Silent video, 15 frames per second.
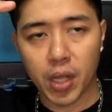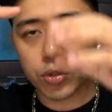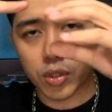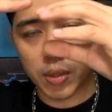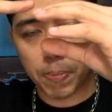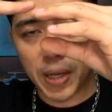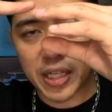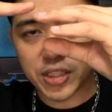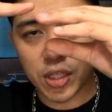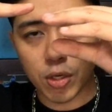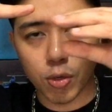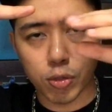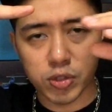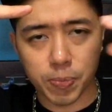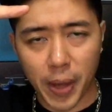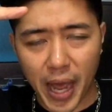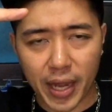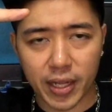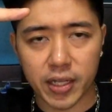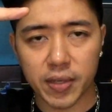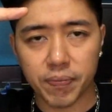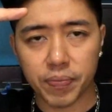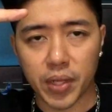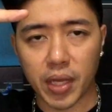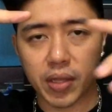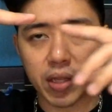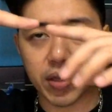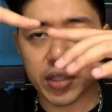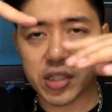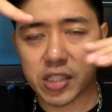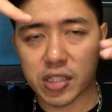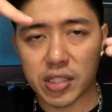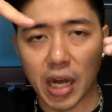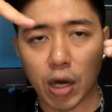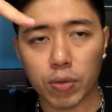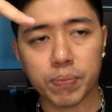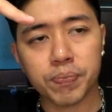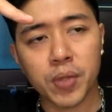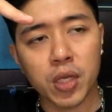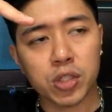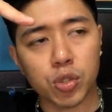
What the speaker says: So the plunger goes back, and then this is down,